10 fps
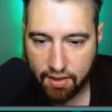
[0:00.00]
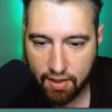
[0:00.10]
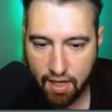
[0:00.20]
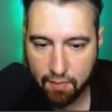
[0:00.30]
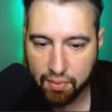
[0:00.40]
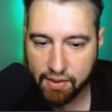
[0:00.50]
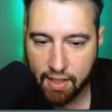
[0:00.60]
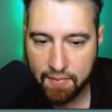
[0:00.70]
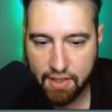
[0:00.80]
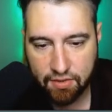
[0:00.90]

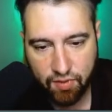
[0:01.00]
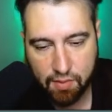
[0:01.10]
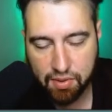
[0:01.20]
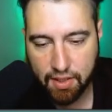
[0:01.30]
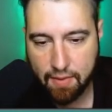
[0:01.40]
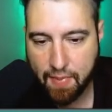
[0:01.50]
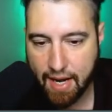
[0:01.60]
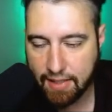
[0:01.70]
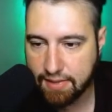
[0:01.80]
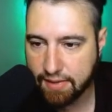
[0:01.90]
Umbreon because we could probably
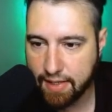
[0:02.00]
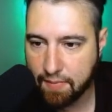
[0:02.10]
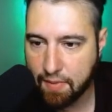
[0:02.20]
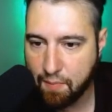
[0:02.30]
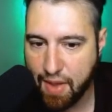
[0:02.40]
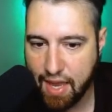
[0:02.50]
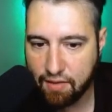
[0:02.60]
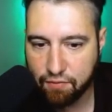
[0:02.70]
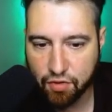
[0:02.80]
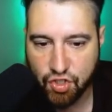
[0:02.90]
Body Slam bait
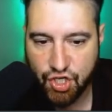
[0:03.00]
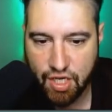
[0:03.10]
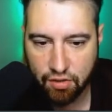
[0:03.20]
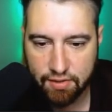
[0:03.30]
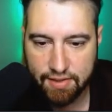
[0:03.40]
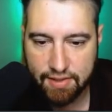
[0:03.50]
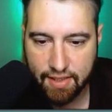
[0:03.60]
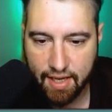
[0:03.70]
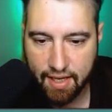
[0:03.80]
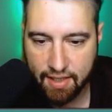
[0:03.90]
for shields,
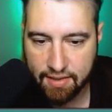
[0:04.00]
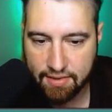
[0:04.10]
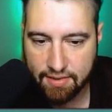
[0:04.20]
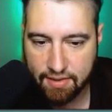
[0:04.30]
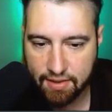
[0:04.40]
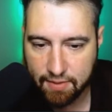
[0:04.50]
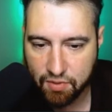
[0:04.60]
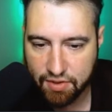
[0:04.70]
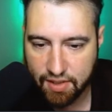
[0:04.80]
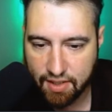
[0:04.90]
and
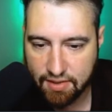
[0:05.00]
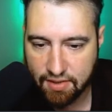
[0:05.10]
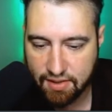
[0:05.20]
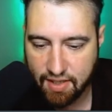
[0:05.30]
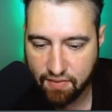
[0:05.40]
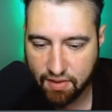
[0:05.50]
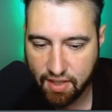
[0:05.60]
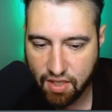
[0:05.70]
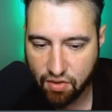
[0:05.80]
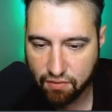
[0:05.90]
looks like it's just even
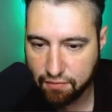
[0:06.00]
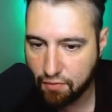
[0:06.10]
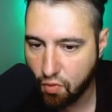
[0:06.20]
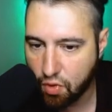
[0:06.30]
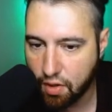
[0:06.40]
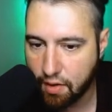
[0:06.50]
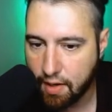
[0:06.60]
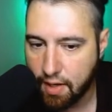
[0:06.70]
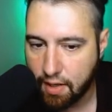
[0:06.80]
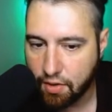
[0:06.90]
keel for
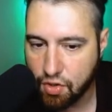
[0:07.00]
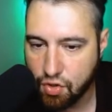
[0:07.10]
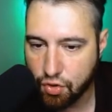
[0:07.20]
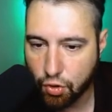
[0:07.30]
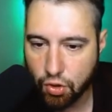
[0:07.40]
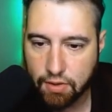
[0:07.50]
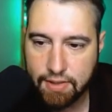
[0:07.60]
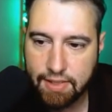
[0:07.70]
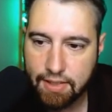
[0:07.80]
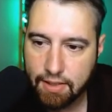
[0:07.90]
good
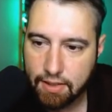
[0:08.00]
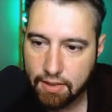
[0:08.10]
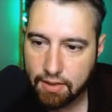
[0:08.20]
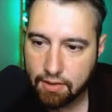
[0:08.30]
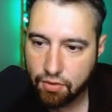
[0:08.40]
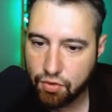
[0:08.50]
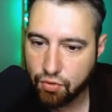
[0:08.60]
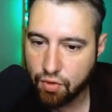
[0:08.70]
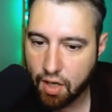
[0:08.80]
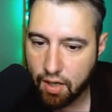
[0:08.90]
old
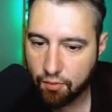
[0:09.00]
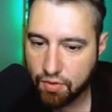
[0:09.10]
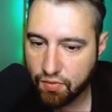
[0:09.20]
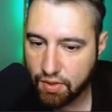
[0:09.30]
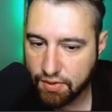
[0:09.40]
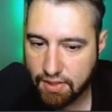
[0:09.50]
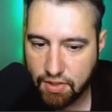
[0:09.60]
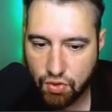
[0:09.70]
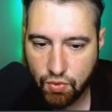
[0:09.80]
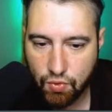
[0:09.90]
Dugong, which we don't see
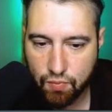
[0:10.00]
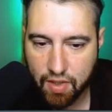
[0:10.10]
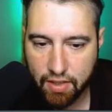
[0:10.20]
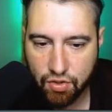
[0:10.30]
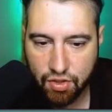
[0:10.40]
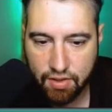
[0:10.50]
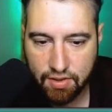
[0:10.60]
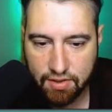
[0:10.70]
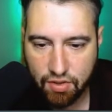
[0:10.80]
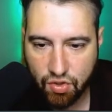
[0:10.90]
too much in this
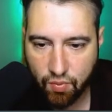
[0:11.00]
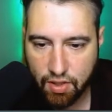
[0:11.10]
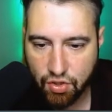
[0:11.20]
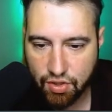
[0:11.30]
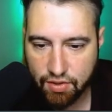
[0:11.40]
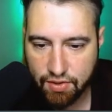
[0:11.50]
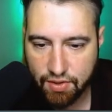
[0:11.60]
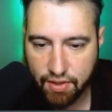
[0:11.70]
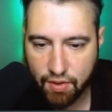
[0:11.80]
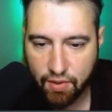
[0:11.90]
situation.
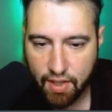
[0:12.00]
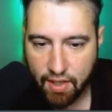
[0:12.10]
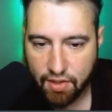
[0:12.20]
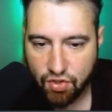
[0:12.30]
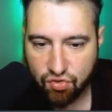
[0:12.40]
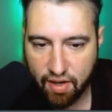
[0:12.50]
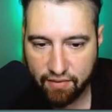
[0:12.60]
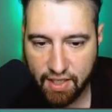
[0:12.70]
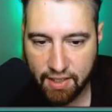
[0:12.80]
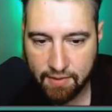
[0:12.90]
So
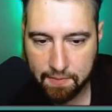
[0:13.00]
Trevenant